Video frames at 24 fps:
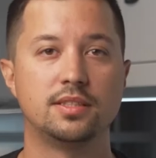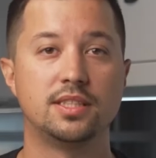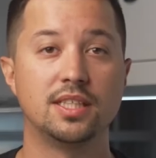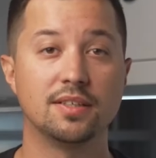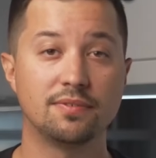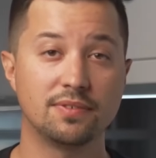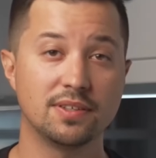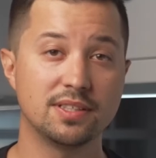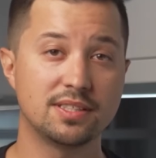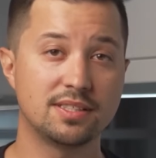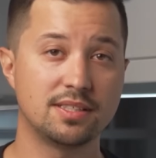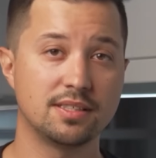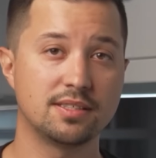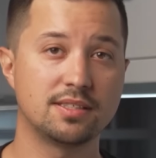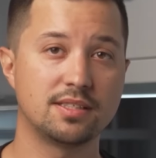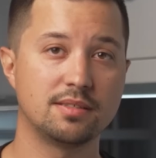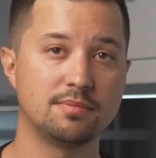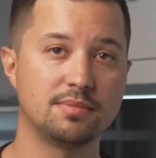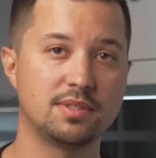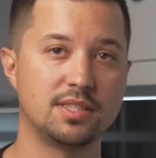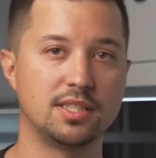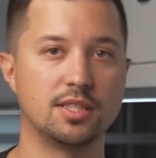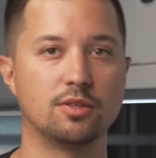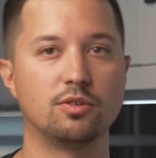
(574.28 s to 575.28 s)
Different
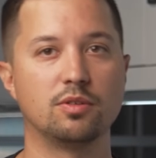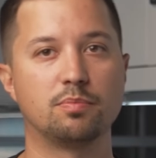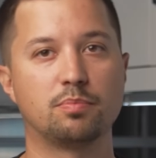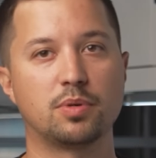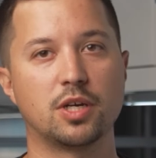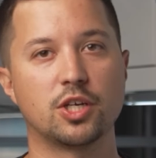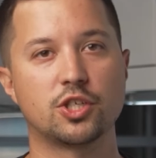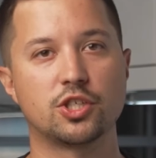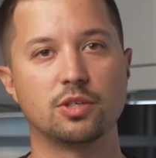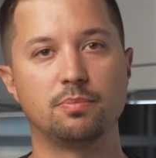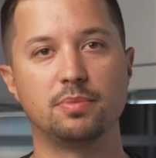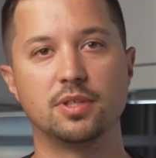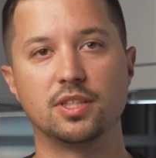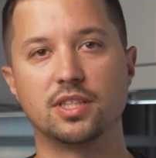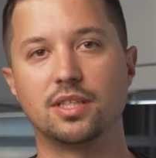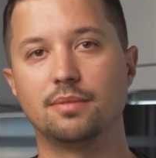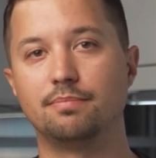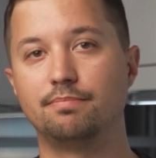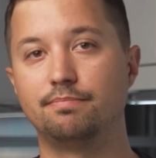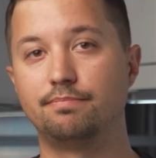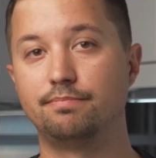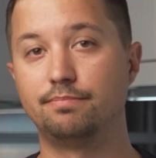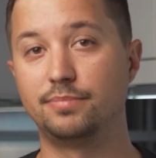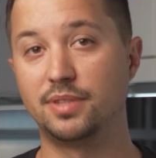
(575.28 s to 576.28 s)
systems deal with pressure
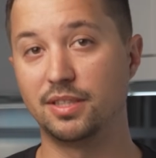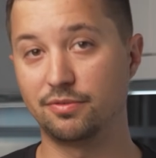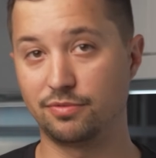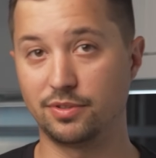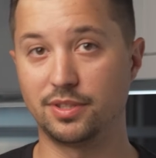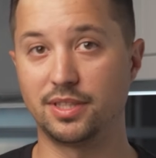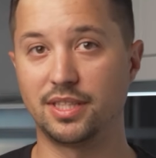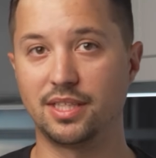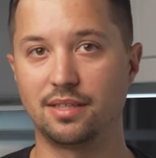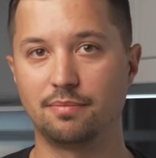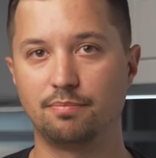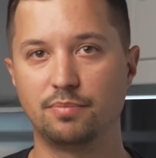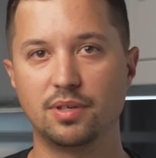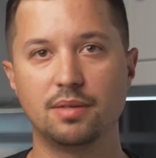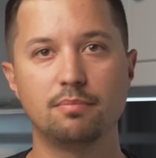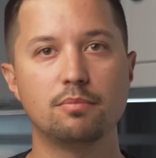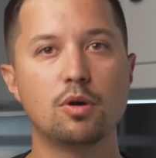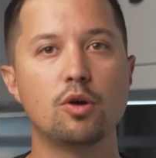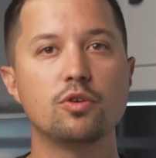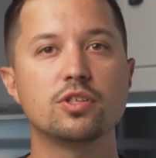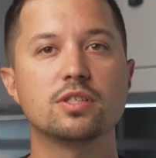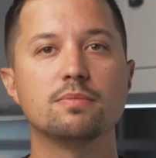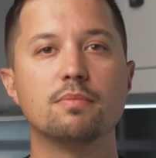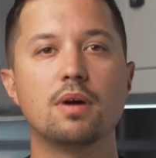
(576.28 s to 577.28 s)
buildup differently, but
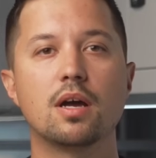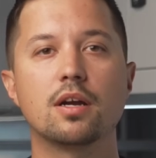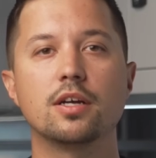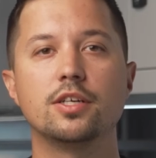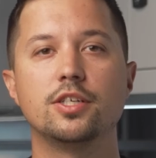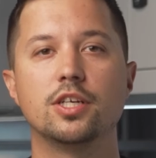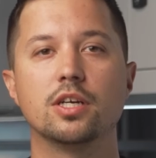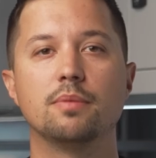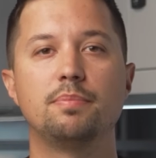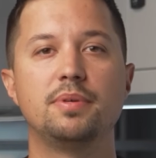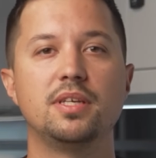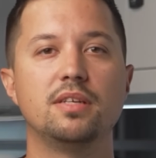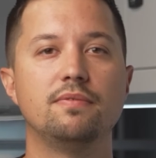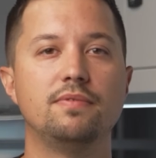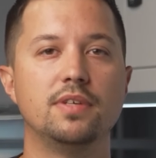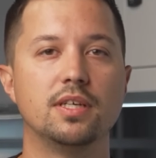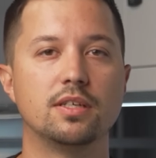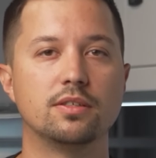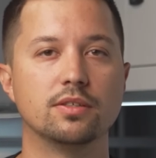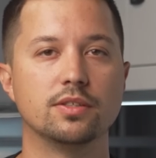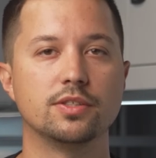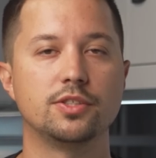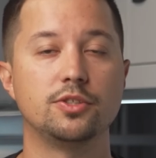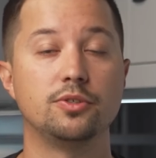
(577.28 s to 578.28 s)
most modern European
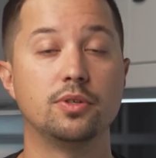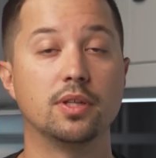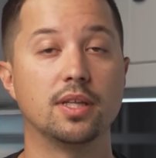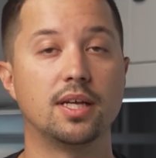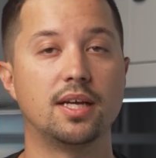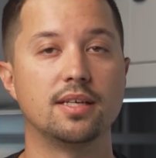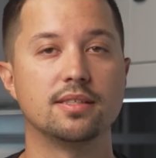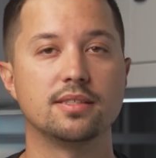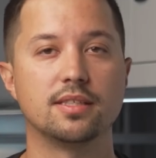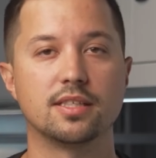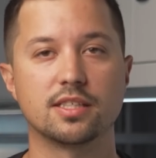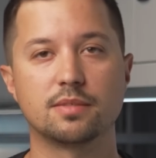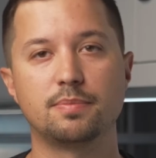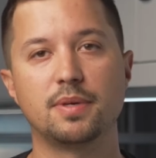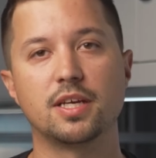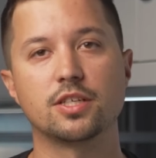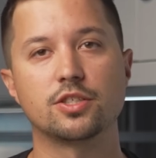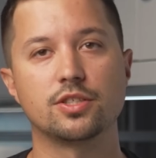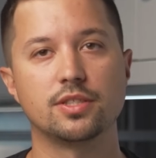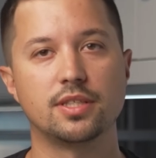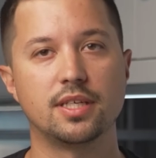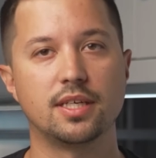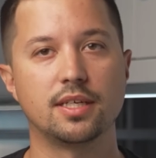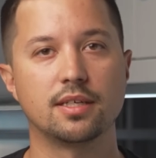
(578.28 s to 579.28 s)
vehicles utilize an
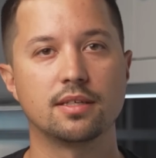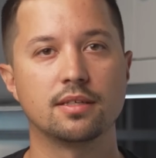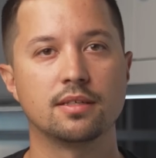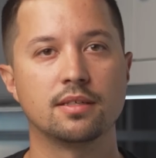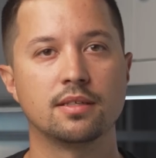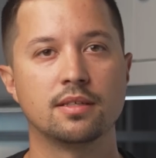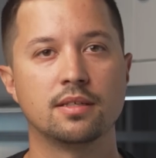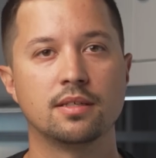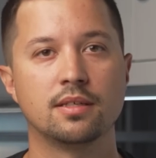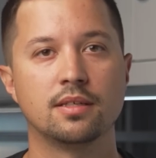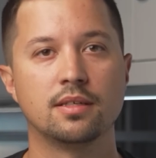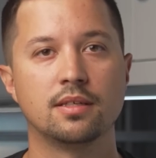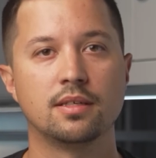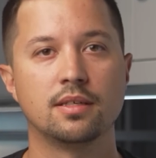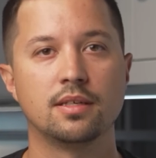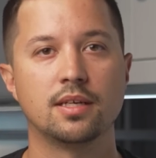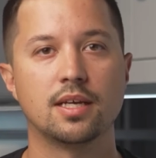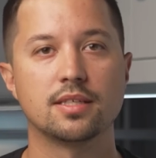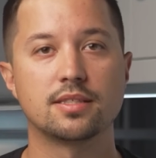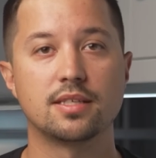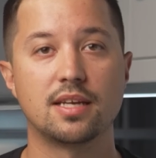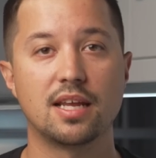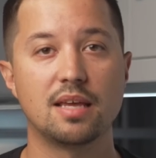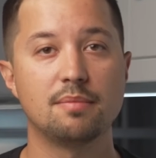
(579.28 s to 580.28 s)
expansion tank.
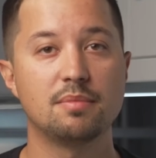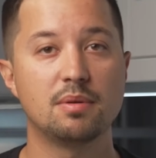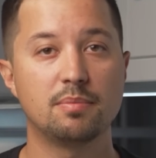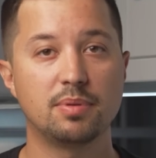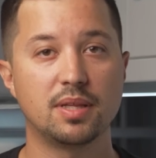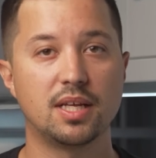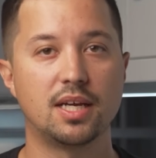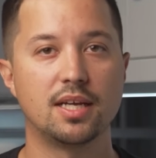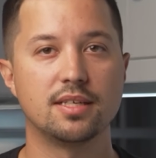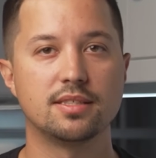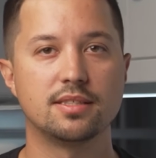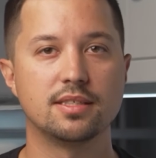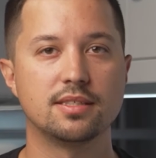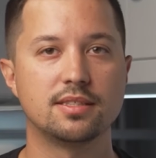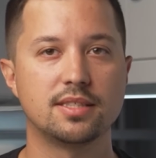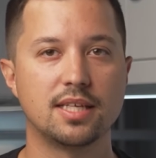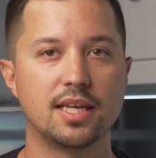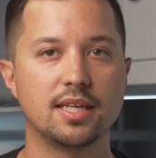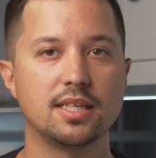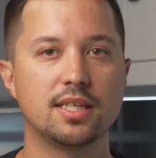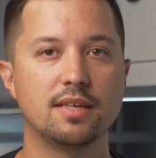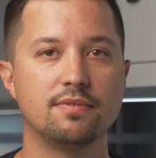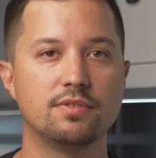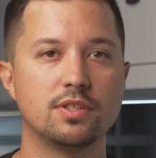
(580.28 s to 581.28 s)
As the name implies, this
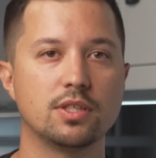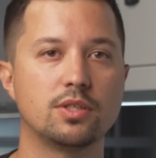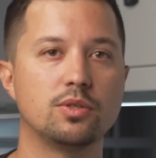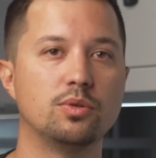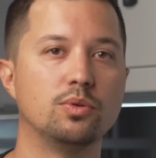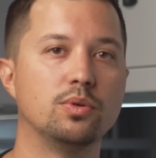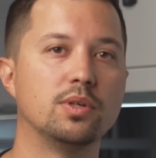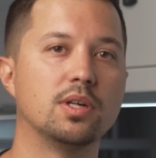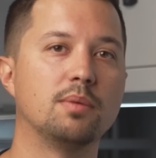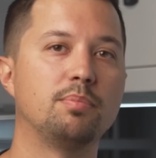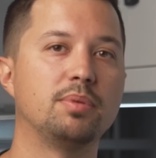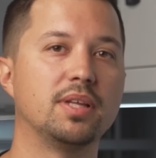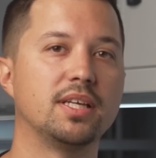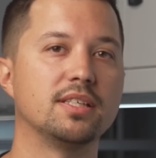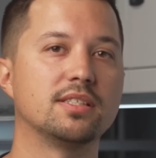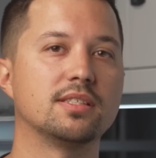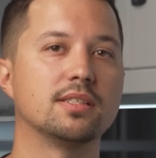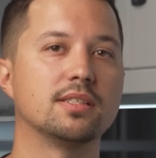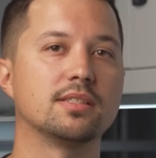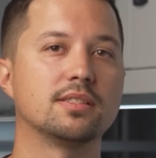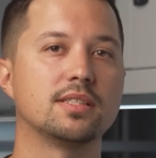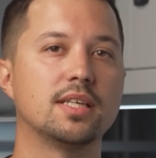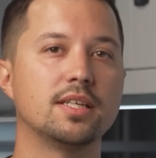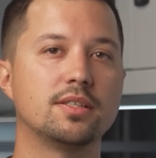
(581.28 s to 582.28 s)
tank gives the coolant a place
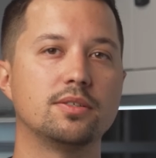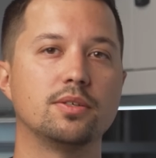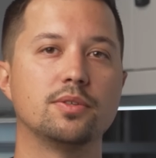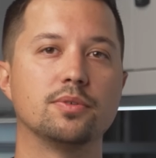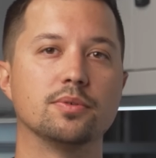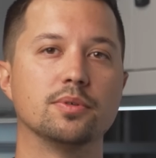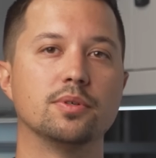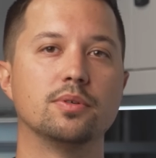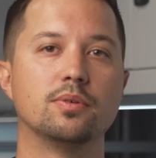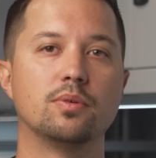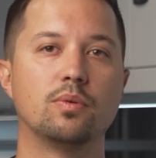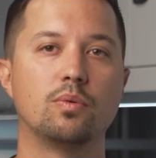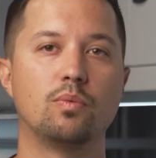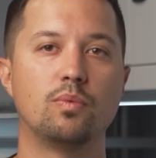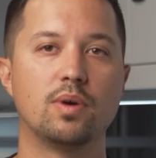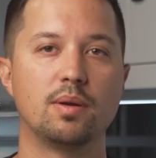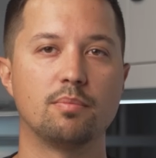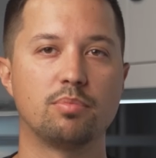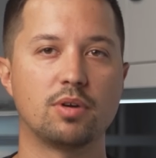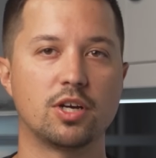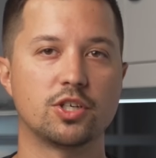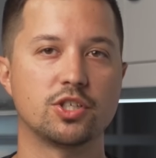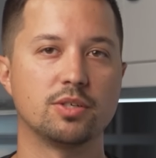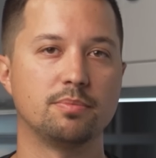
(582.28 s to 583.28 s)
to cycle through
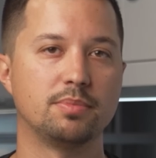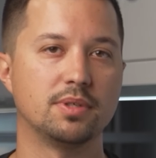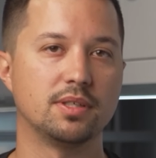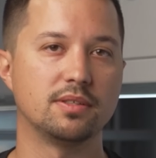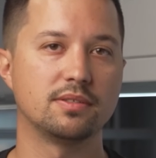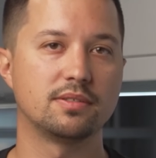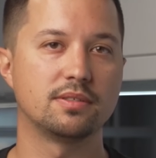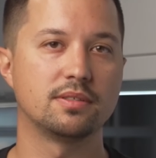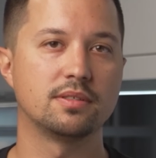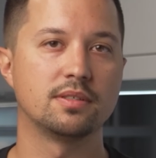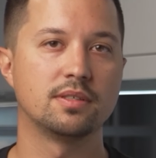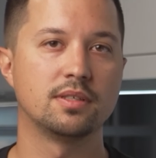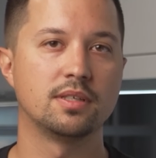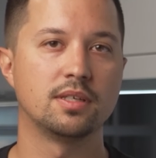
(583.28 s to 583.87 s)
when pressure builds.